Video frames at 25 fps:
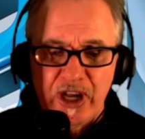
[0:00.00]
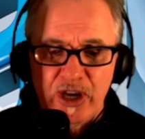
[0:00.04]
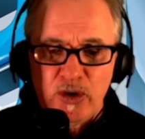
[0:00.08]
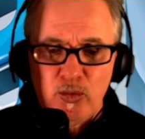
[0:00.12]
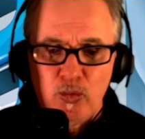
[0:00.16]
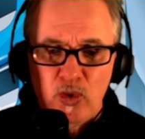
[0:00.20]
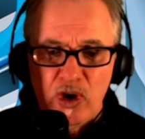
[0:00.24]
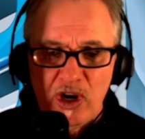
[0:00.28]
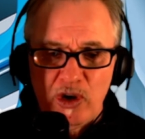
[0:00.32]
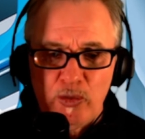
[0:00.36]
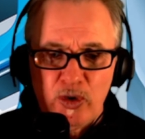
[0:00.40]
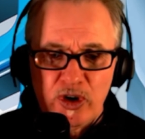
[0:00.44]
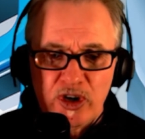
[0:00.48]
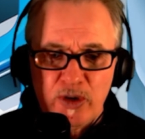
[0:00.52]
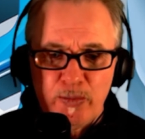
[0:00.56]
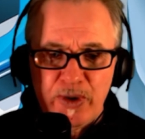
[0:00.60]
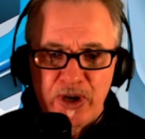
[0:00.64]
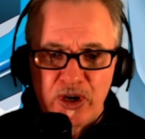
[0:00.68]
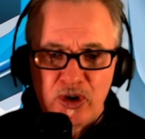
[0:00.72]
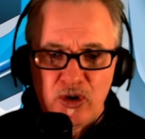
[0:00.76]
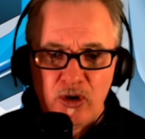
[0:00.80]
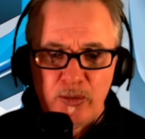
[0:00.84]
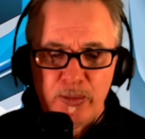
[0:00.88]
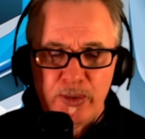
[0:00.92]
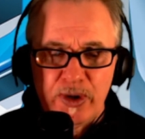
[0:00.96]
and well worth to
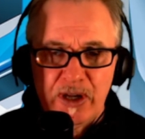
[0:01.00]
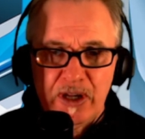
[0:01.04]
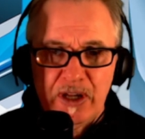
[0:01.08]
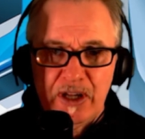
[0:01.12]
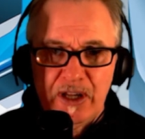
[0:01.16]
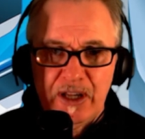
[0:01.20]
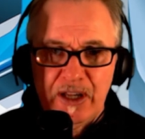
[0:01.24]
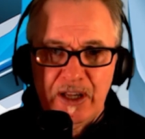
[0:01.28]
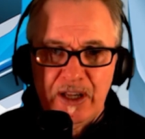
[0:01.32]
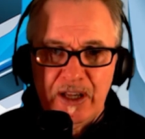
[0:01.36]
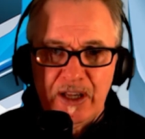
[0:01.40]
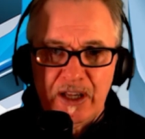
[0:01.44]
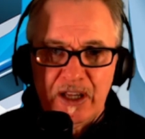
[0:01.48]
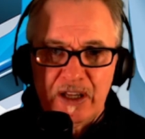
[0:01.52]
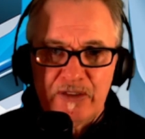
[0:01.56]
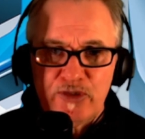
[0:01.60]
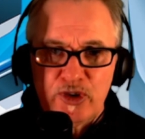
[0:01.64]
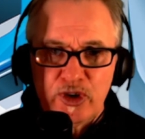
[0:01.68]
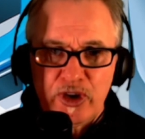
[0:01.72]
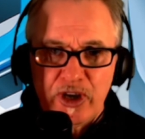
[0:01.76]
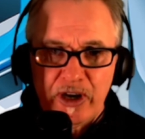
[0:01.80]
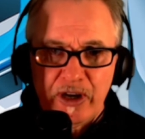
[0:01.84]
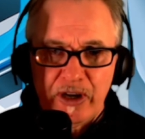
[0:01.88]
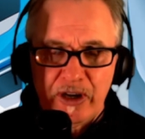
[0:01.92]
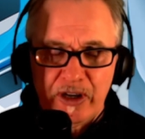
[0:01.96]
pick up. If
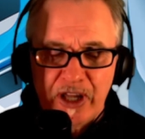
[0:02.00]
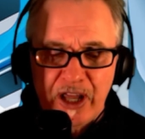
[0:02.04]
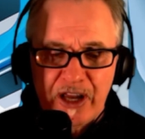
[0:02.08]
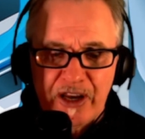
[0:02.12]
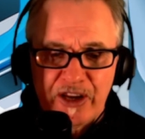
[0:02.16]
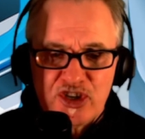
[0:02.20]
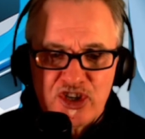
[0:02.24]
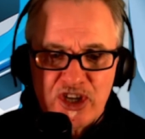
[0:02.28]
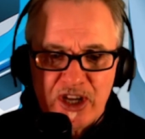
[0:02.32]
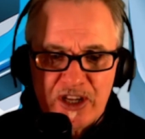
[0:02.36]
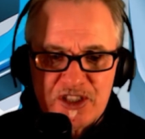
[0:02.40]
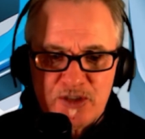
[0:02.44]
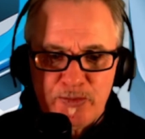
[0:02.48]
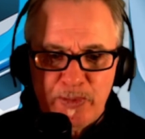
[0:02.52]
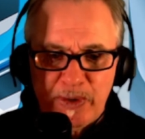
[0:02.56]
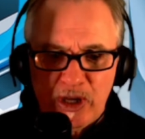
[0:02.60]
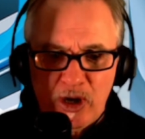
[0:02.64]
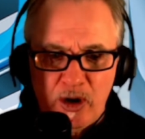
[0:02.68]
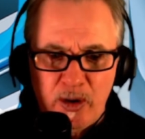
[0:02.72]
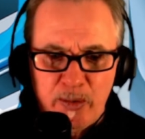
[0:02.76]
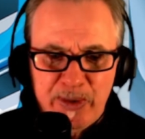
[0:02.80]
you get a chance to pick up.